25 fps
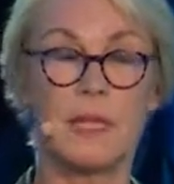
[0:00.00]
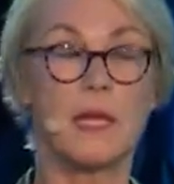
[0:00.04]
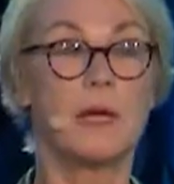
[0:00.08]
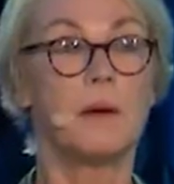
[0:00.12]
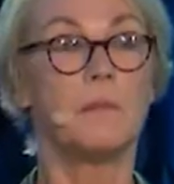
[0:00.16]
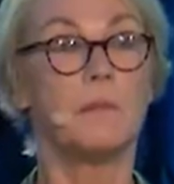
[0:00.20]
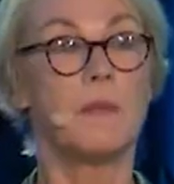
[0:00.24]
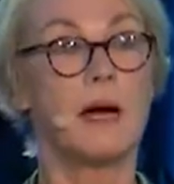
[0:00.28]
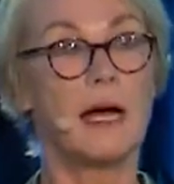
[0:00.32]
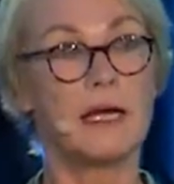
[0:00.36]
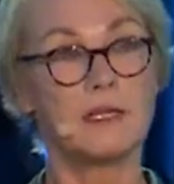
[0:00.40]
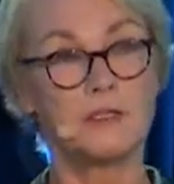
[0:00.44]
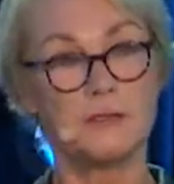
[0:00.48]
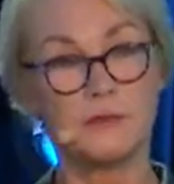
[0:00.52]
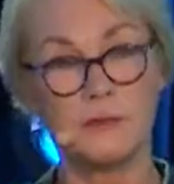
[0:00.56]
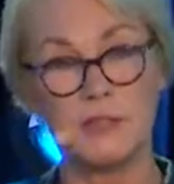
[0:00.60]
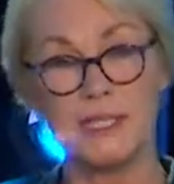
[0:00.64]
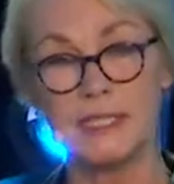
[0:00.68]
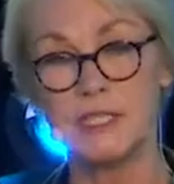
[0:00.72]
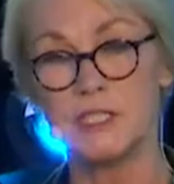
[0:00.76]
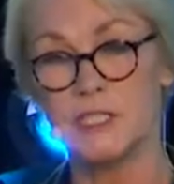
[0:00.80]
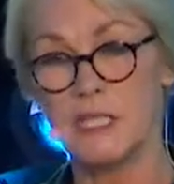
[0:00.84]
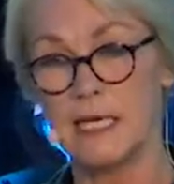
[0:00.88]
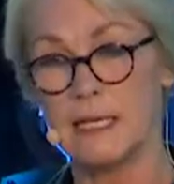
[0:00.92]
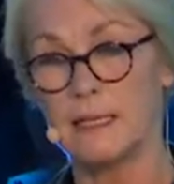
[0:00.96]
my 3
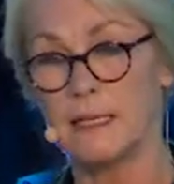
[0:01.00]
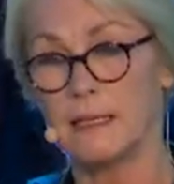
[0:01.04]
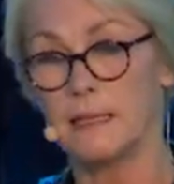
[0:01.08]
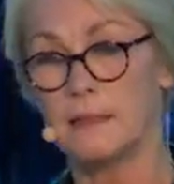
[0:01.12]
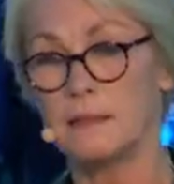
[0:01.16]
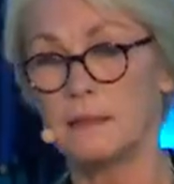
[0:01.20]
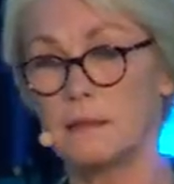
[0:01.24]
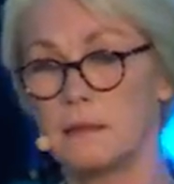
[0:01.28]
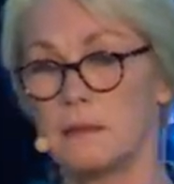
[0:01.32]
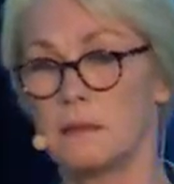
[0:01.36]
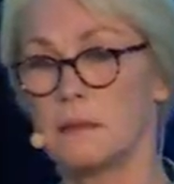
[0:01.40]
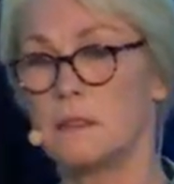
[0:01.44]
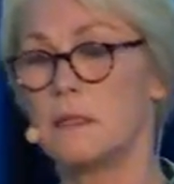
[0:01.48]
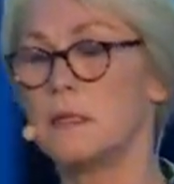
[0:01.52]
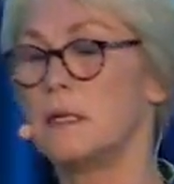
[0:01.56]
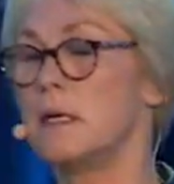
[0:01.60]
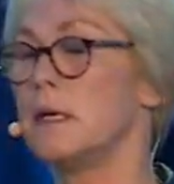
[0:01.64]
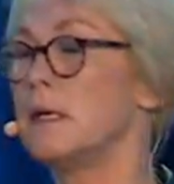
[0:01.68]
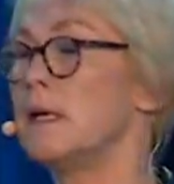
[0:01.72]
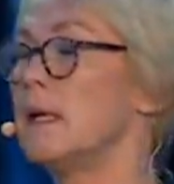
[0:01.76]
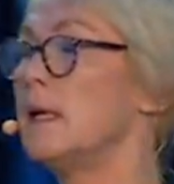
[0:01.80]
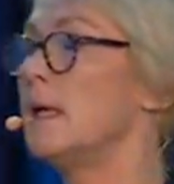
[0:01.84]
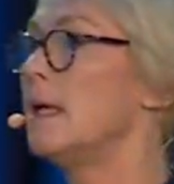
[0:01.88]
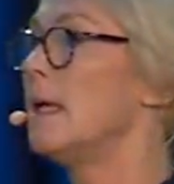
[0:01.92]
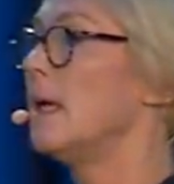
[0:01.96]
children,
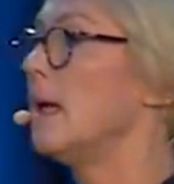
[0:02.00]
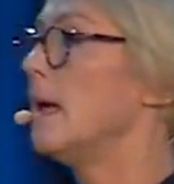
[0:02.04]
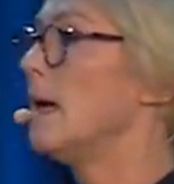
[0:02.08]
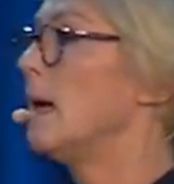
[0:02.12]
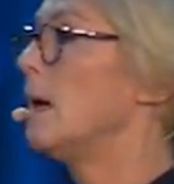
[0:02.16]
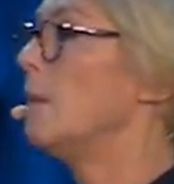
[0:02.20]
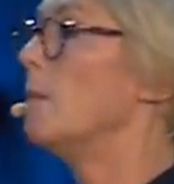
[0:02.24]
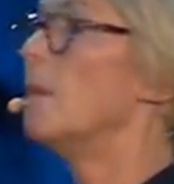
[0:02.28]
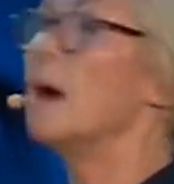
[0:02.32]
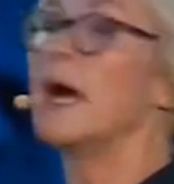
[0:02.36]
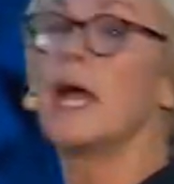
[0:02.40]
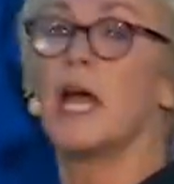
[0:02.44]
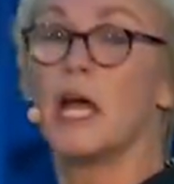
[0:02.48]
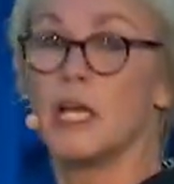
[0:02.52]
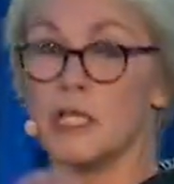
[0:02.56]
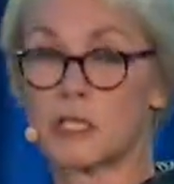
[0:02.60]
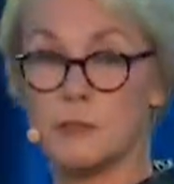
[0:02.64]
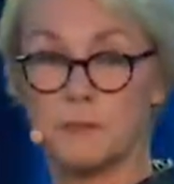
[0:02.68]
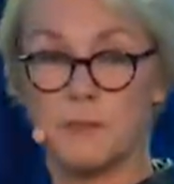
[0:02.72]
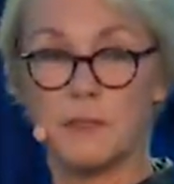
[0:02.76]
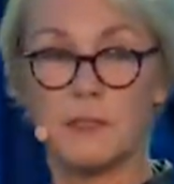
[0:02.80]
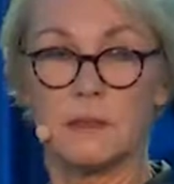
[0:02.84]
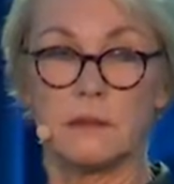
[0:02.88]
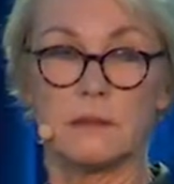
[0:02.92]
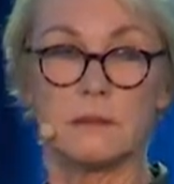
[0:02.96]
my
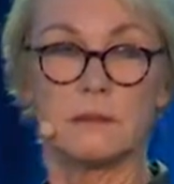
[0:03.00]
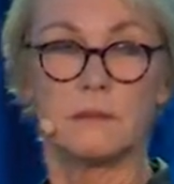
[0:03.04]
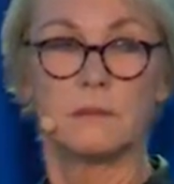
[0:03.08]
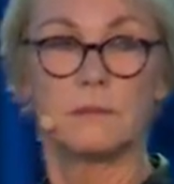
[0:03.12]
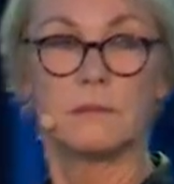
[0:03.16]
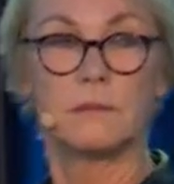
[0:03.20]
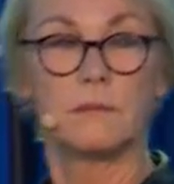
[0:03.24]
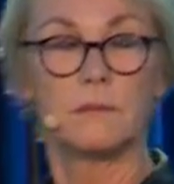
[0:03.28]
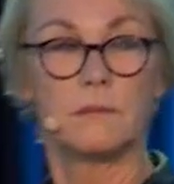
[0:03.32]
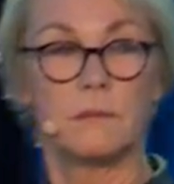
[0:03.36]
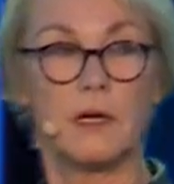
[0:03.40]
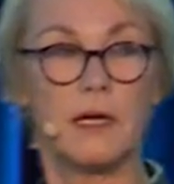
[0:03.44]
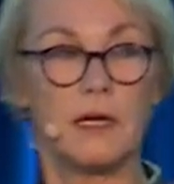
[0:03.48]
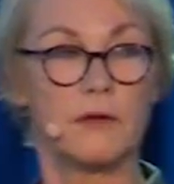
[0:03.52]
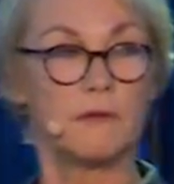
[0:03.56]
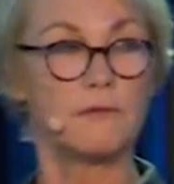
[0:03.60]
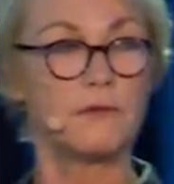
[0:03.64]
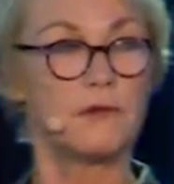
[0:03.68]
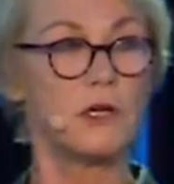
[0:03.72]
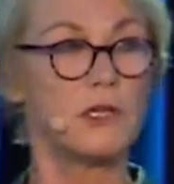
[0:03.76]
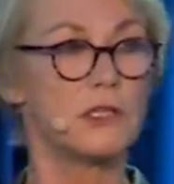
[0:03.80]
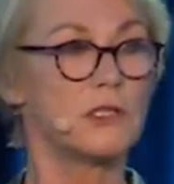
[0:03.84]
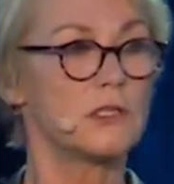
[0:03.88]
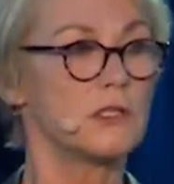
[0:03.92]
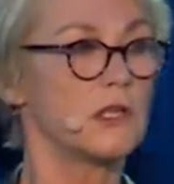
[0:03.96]
husband, my
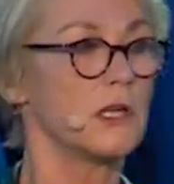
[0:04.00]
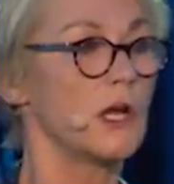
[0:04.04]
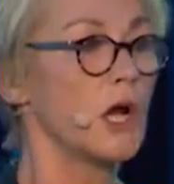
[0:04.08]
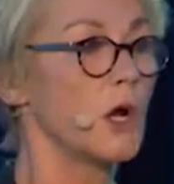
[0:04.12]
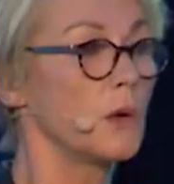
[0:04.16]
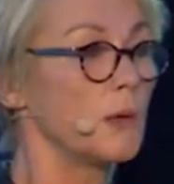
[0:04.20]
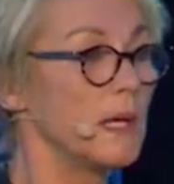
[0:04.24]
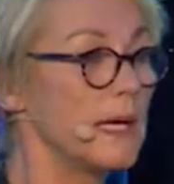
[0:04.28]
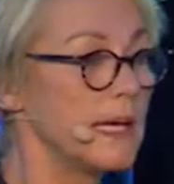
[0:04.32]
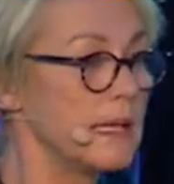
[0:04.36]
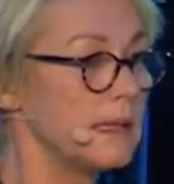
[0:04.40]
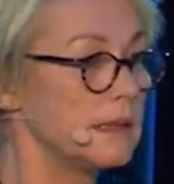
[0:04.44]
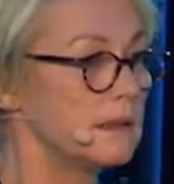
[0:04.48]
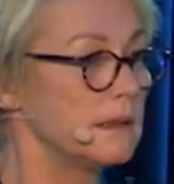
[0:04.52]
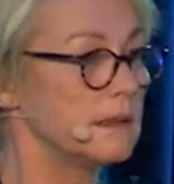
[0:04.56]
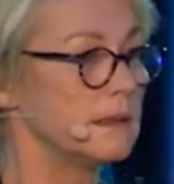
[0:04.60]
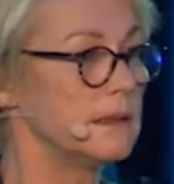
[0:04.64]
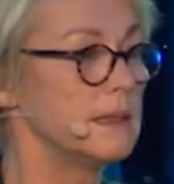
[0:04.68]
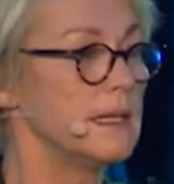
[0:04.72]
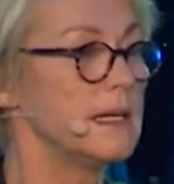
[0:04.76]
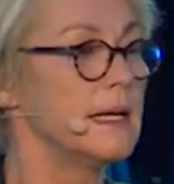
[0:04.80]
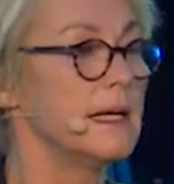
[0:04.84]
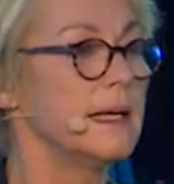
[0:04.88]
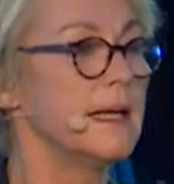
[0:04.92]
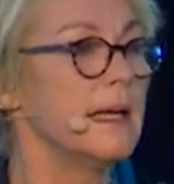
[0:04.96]
first and only,
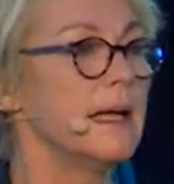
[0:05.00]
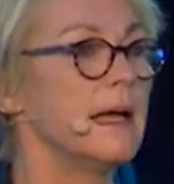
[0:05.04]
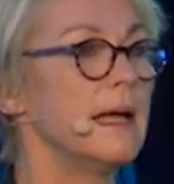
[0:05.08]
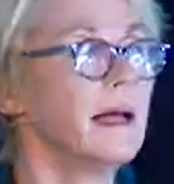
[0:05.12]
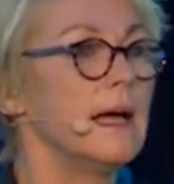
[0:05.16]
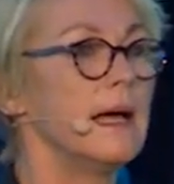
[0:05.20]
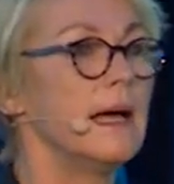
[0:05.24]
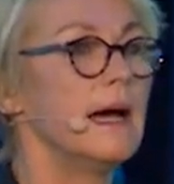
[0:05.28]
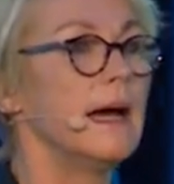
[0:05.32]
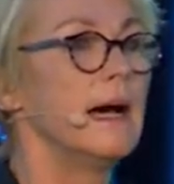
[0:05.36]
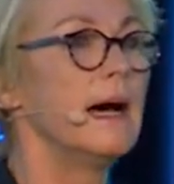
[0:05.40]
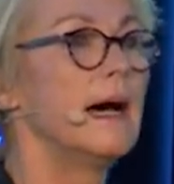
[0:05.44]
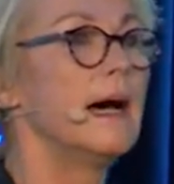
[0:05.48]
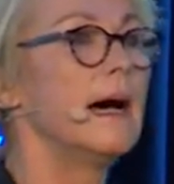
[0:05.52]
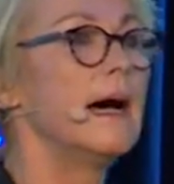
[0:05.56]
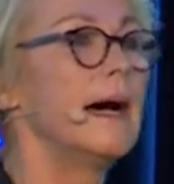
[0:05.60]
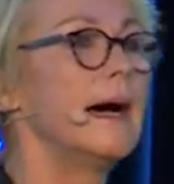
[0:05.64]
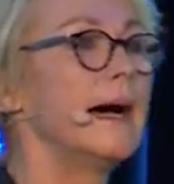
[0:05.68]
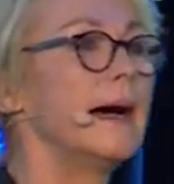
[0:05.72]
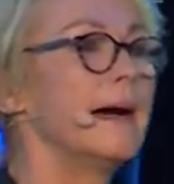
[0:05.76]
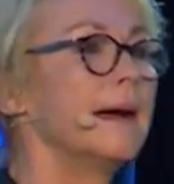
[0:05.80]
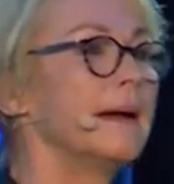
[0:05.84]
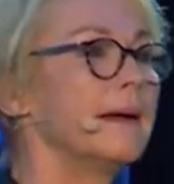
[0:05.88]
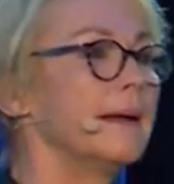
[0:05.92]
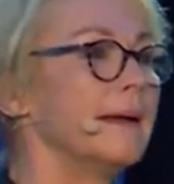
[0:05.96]

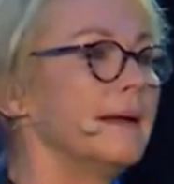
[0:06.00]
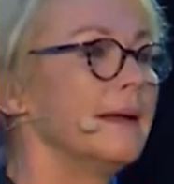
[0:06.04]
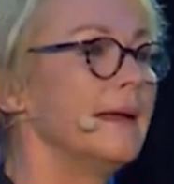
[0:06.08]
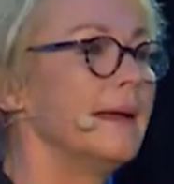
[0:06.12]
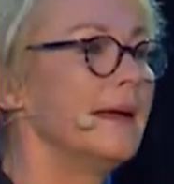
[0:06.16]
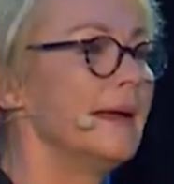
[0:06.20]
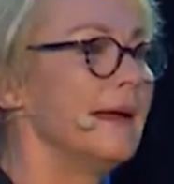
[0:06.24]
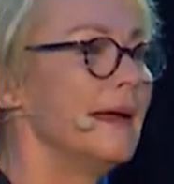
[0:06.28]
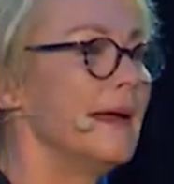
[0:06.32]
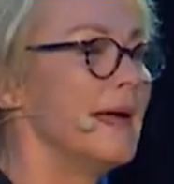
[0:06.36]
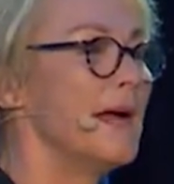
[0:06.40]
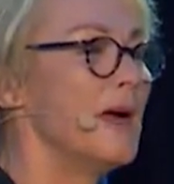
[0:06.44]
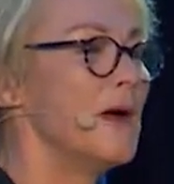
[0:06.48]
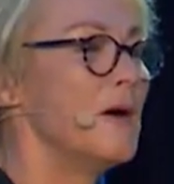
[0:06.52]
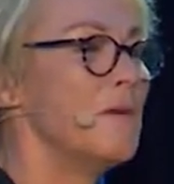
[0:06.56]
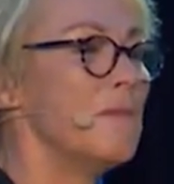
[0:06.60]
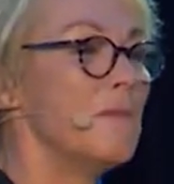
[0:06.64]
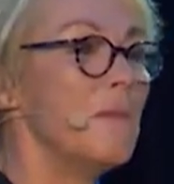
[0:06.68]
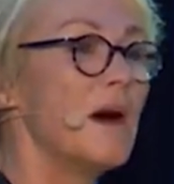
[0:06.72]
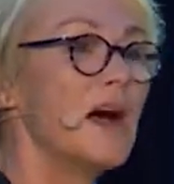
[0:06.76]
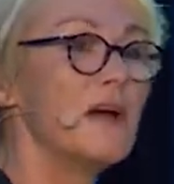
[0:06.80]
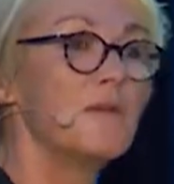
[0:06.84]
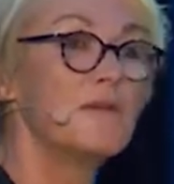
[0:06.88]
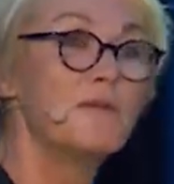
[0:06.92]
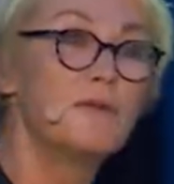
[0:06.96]

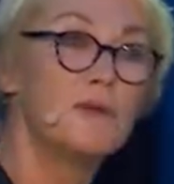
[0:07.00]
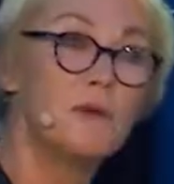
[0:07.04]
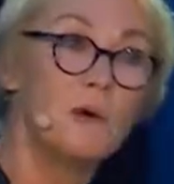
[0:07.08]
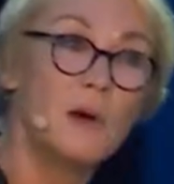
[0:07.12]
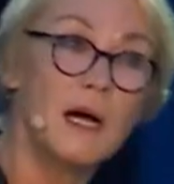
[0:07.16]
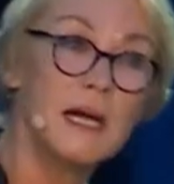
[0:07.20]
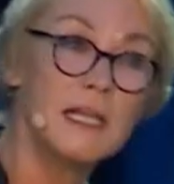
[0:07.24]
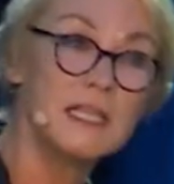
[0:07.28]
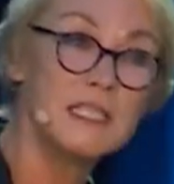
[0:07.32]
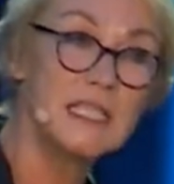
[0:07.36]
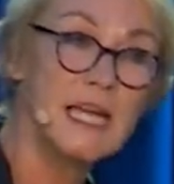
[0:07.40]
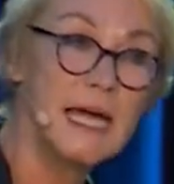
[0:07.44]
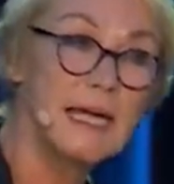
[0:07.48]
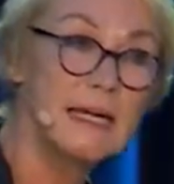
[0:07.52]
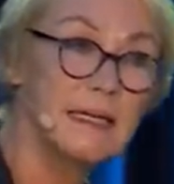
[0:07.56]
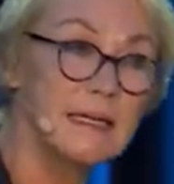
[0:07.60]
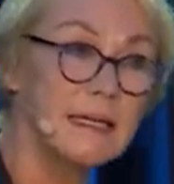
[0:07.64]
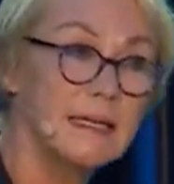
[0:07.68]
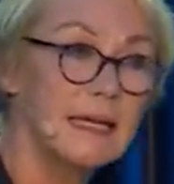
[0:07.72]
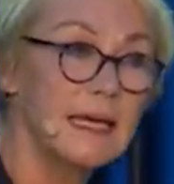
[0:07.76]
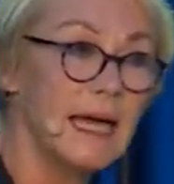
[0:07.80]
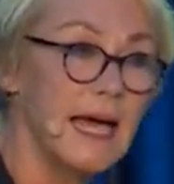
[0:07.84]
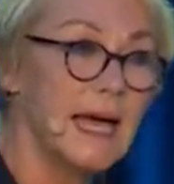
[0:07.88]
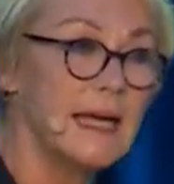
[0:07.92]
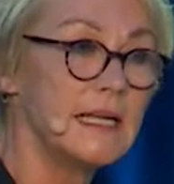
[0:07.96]
my 4
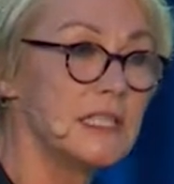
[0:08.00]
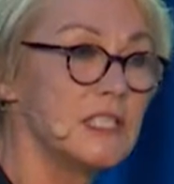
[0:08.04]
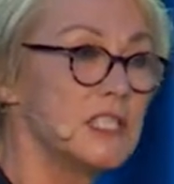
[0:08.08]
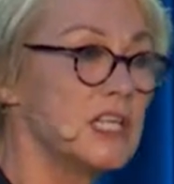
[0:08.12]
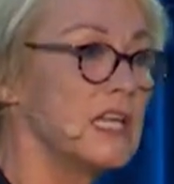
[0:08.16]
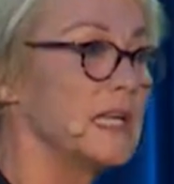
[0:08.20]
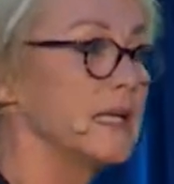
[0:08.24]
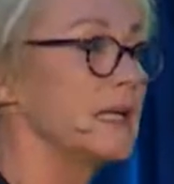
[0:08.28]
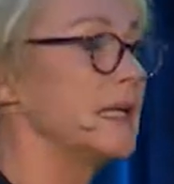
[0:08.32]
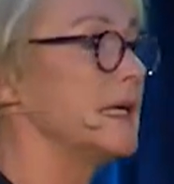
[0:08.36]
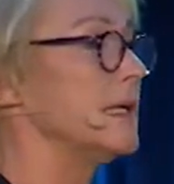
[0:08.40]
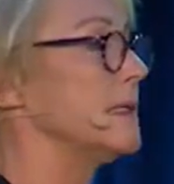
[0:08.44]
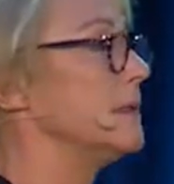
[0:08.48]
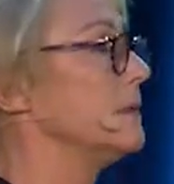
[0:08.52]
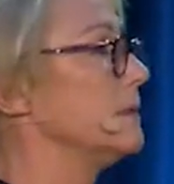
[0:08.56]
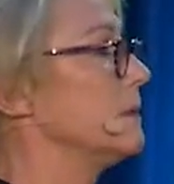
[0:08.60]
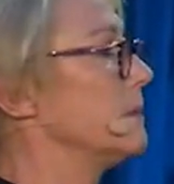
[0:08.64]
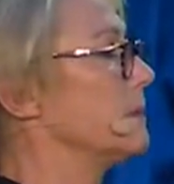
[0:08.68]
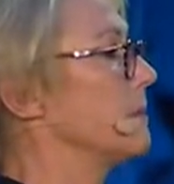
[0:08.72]
grandchildren,